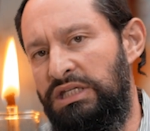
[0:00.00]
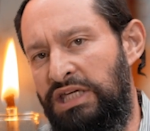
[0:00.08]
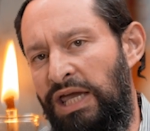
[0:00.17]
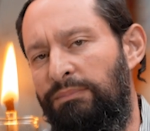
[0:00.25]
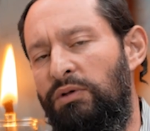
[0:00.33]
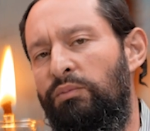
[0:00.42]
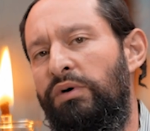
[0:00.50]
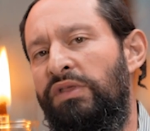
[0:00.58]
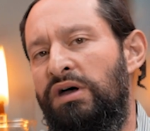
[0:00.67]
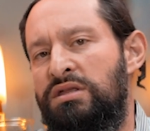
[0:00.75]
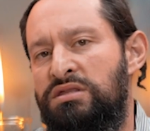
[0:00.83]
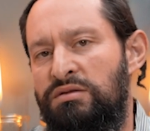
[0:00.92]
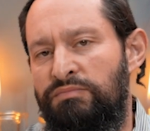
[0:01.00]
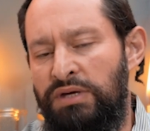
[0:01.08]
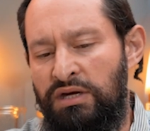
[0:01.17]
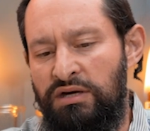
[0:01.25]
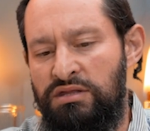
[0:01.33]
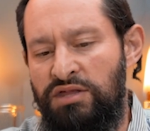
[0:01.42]
keep them with us
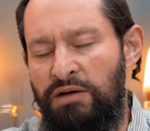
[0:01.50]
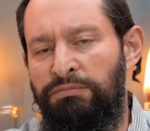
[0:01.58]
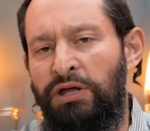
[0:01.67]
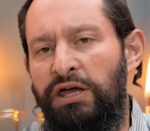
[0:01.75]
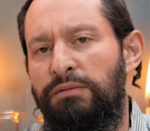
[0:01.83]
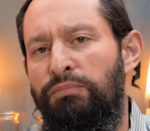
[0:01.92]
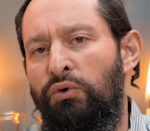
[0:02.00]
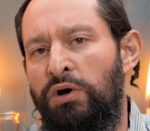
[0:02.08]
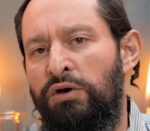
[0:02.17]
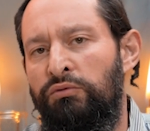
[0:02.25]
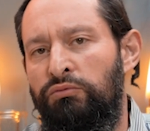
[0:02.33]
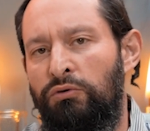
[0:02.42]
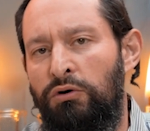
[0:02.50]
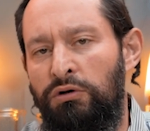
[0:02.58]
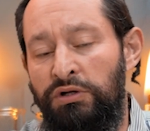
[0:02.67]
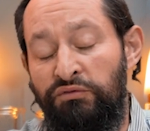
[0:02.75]
because they play an important role.